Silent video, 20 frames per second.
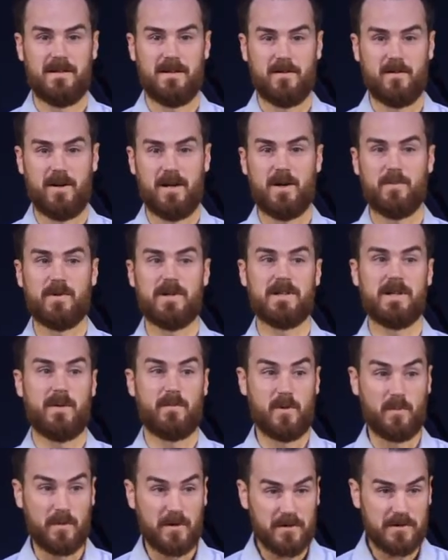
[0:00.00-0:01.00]
Right? I'm going to I'm
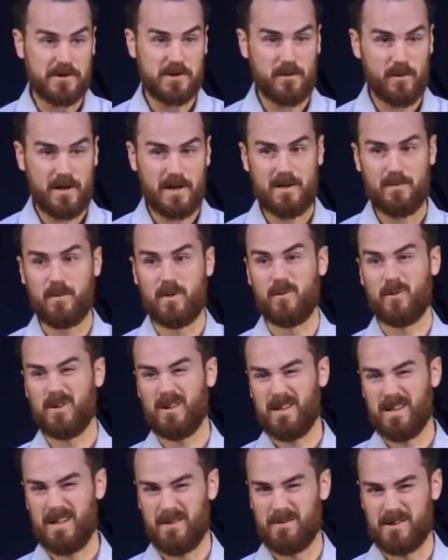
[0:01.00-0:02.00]
going to build you up, but
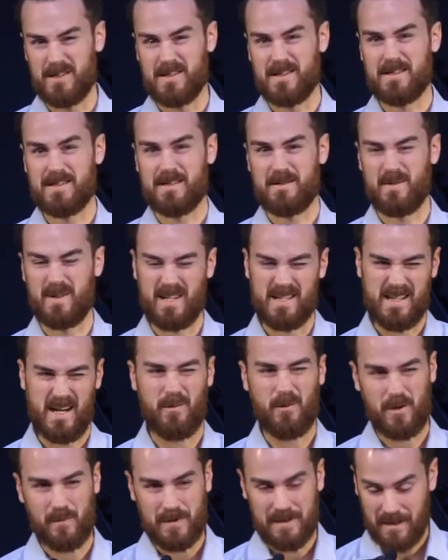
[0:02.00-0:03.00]
really I'm just because I
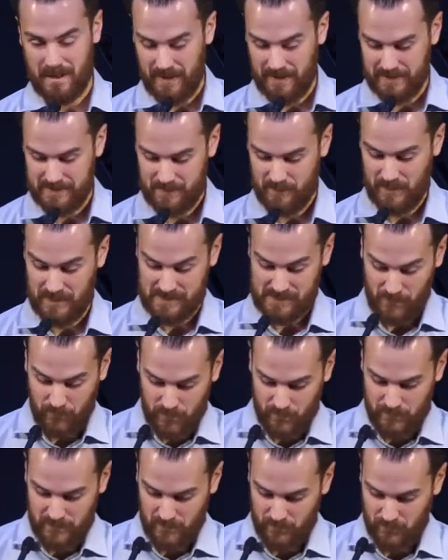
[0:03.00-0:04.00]
want to be liked, because I want
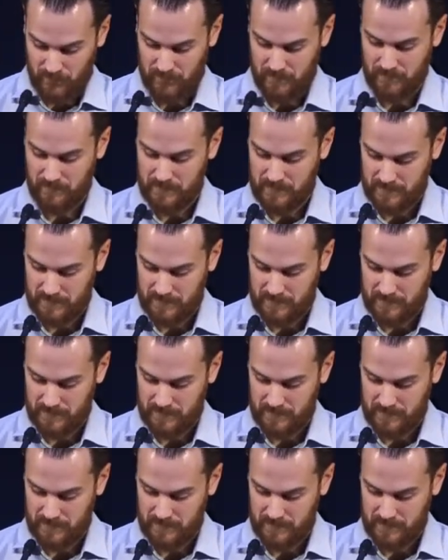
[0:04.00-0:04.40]
to be approved.